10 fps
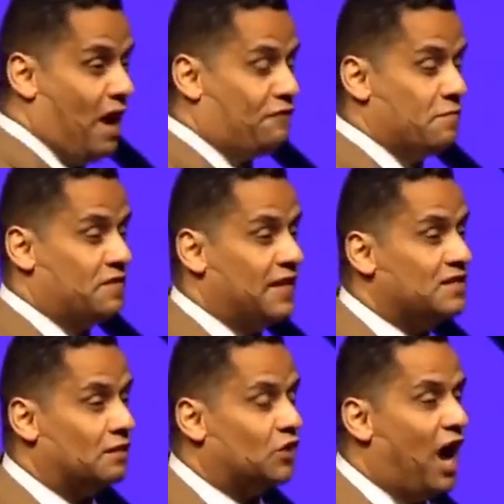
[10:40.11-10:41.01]
from the things
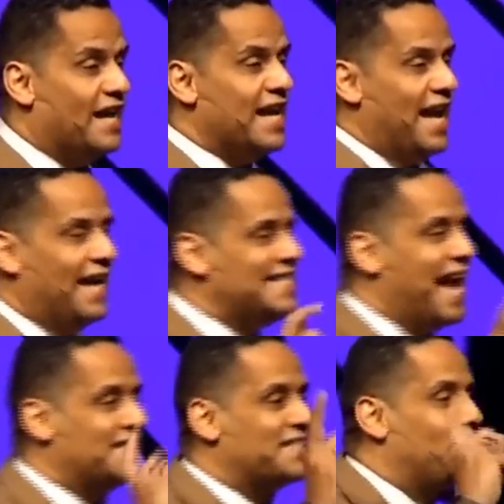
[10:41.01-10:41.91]
of God is not
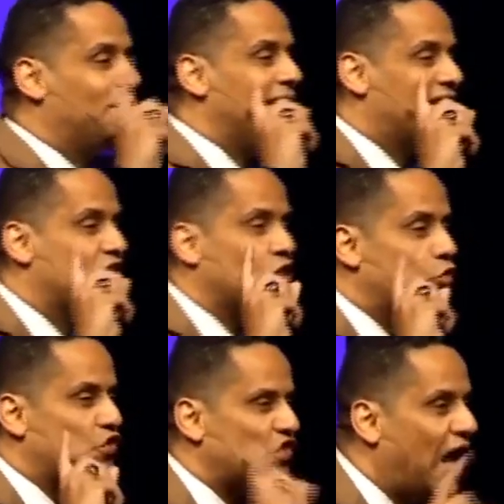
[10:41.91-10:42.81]
something that's so
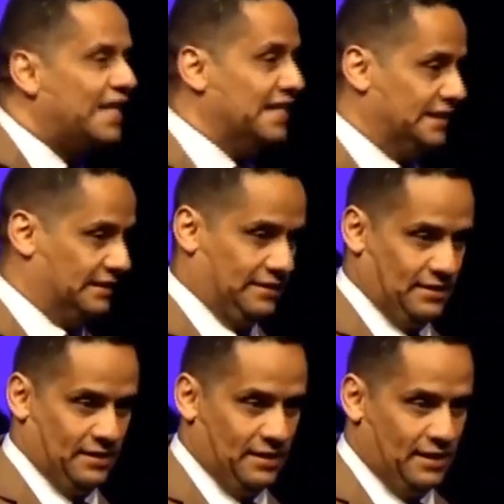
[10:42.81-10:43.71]
sudden.
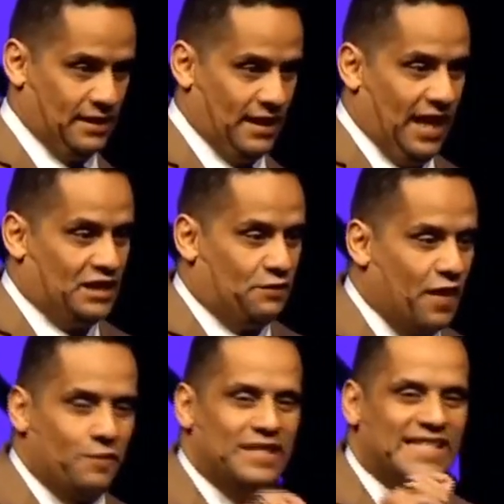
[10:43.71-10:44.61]
It's
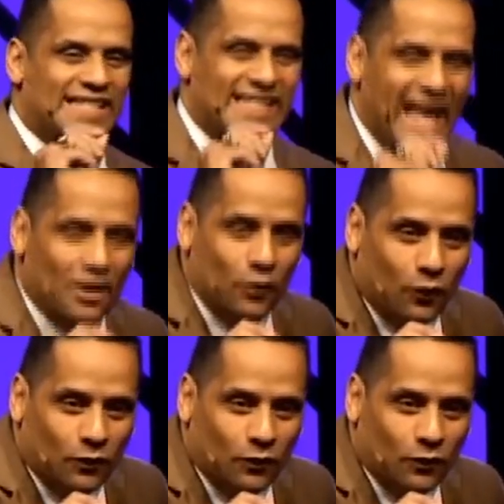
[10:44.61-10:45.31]
very settled